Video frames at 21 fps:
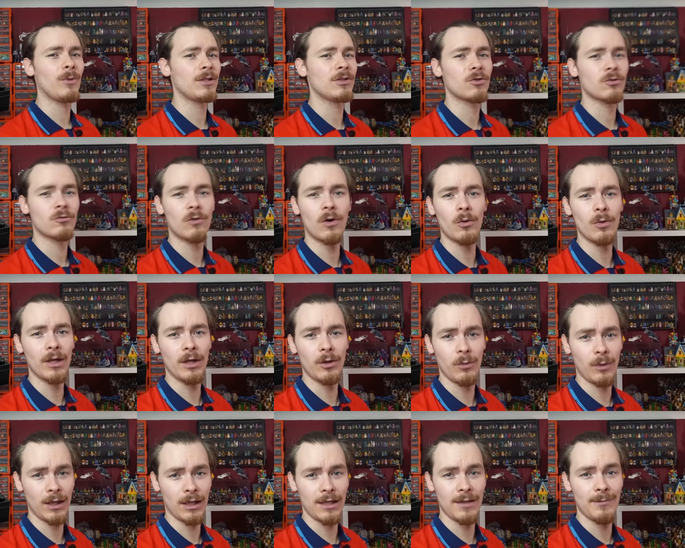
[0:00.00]
when scrolling
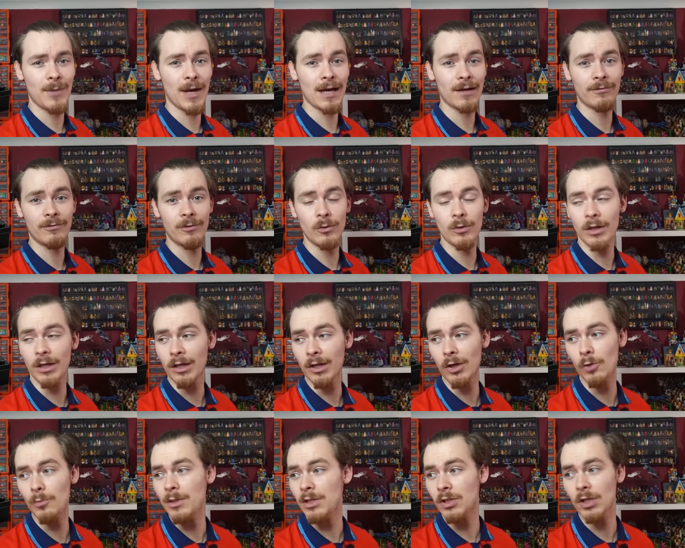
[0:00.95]
quickly back through the
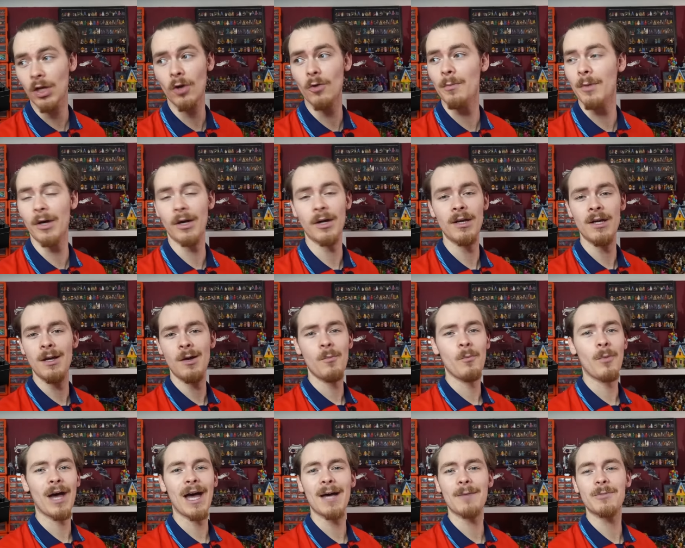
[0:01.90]
Kenobi show, but
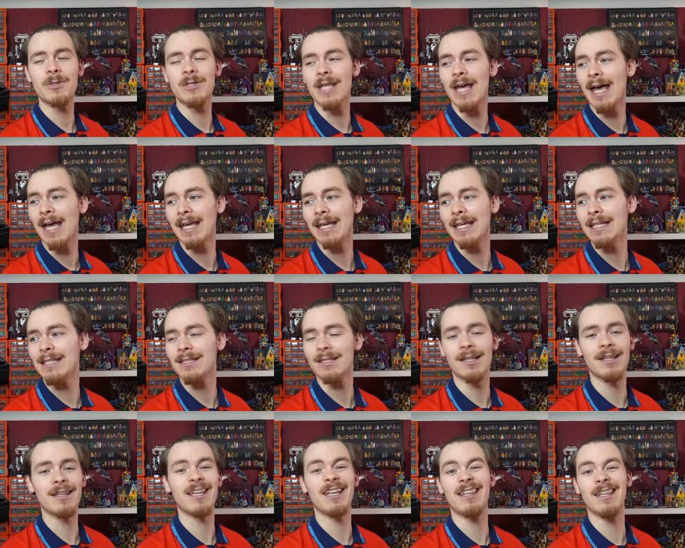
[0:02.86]
perhaps that is
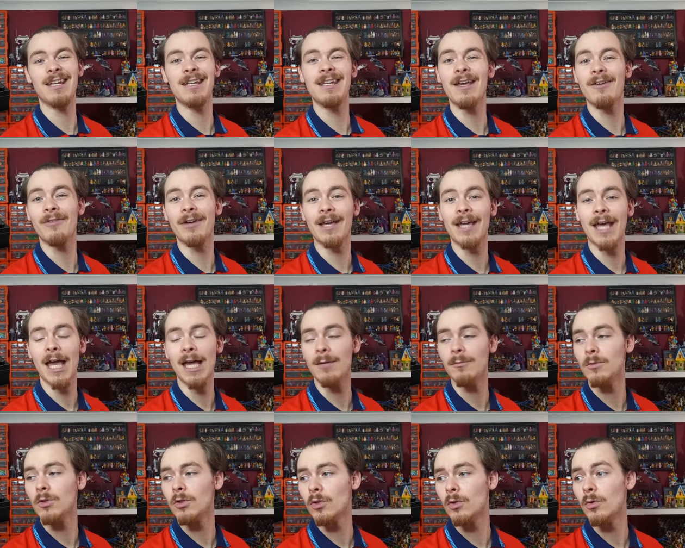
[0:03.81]
something that never
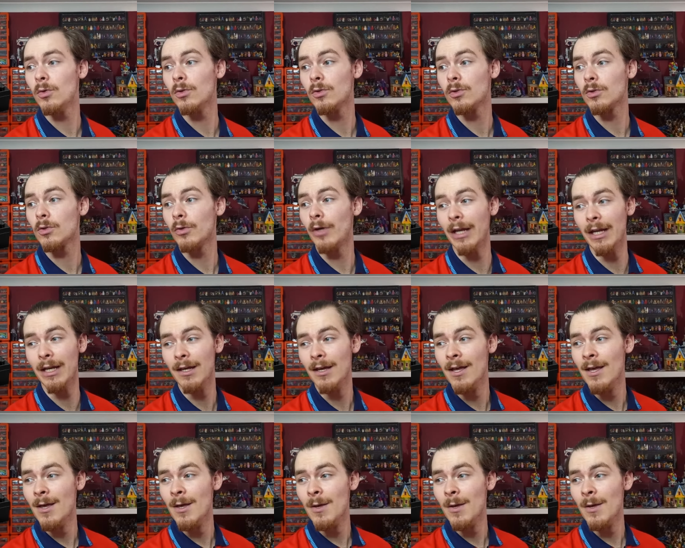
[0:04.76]
came to the screen